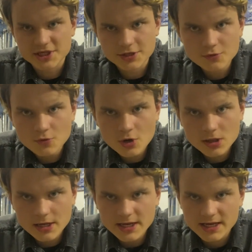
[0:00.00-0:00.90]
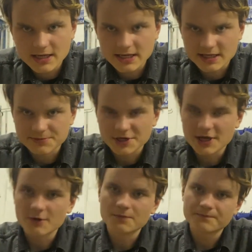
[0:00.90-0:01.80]
you all in the next
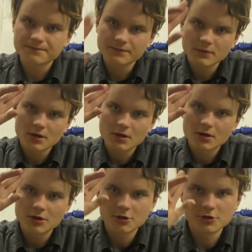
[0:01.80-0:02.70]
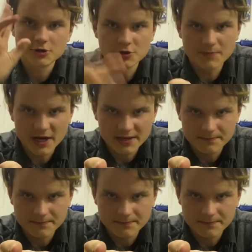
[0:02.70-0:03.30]
video. Goodbye.